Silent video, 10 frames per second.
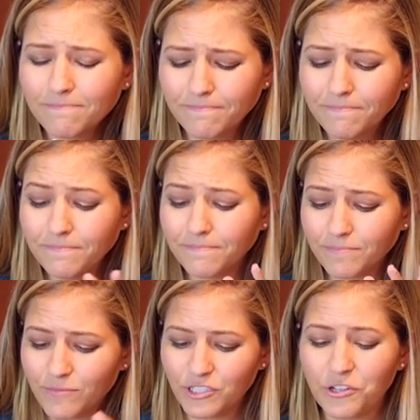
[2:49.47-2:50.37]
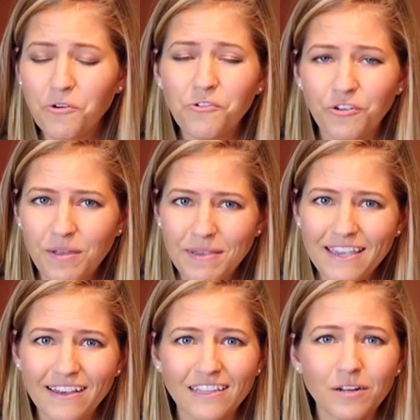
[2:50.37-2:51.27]
mmm, so
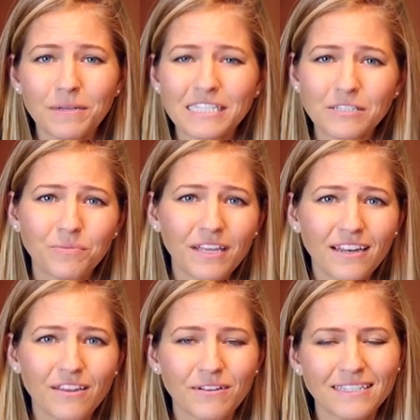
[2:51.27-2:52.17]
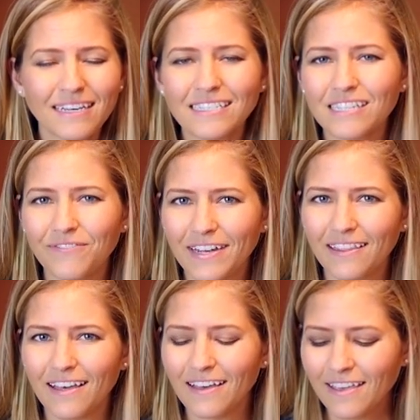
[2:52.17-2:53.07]
creamy, a little bit sweet. You can taste the
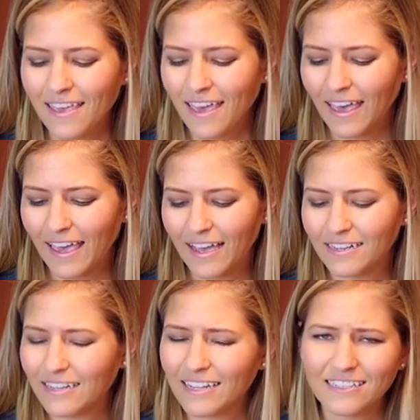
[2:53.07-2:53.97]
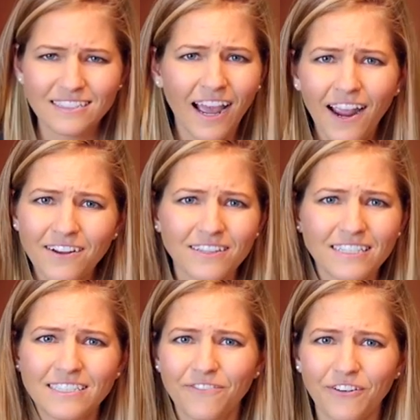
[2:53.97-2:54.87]
vanilla and an
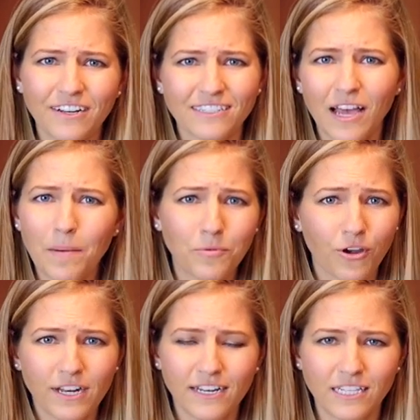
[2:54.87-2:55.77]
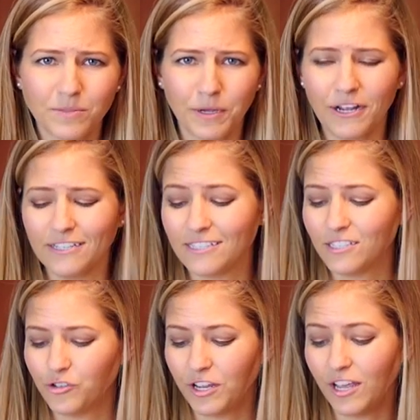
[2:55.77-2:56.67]
entirely different upgraded experience
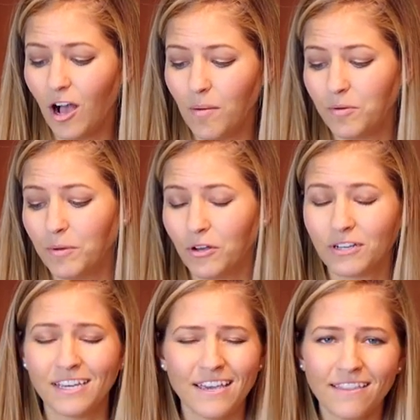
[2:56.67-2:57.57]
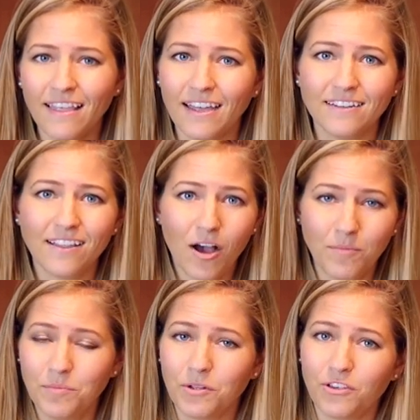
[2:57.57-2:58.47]
to drinking almond milk than the
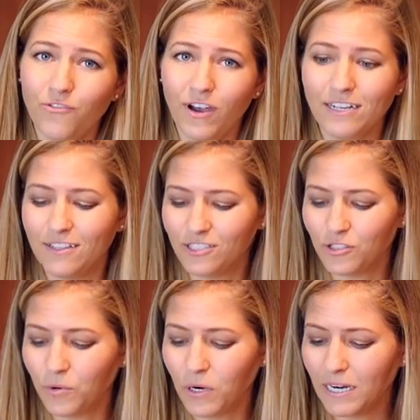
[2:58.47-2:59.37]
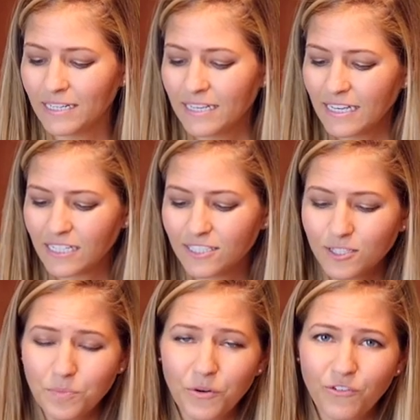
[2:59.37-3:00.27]
almond milk you find in the store. It's
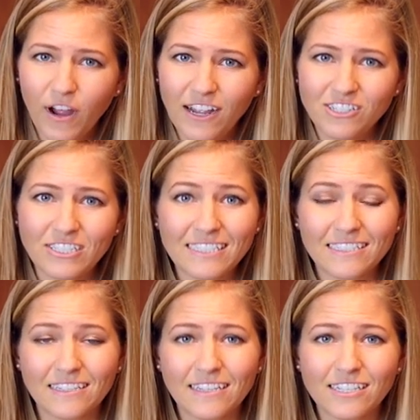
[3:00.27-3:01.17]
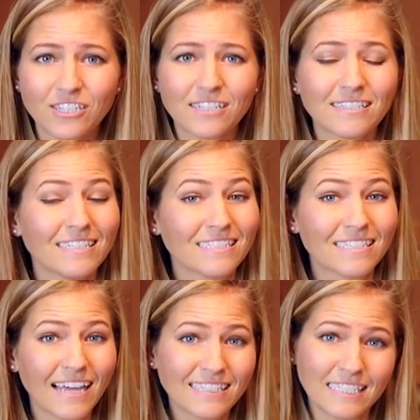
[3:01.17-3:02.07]
super fresh, it's delicious, it's
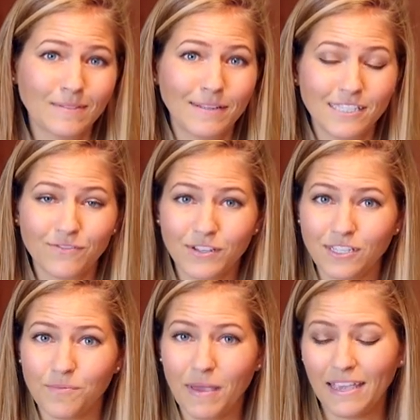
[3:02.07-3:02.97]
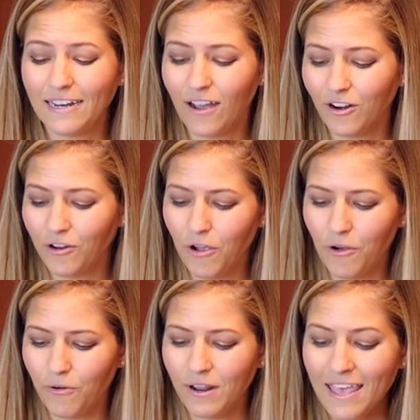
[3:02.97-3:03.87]
less expensive because you're making it on your
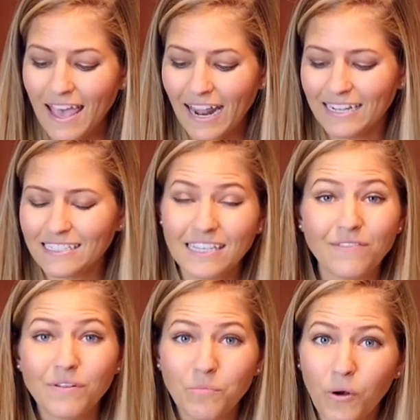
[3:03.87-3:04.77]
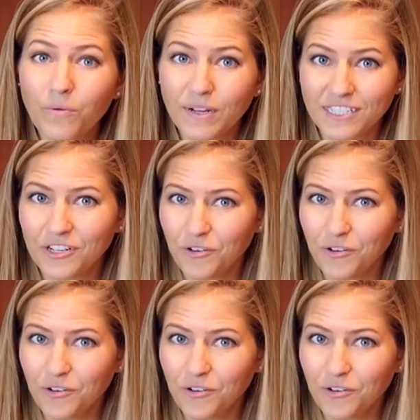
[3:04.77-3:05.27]
own, and it's even more rich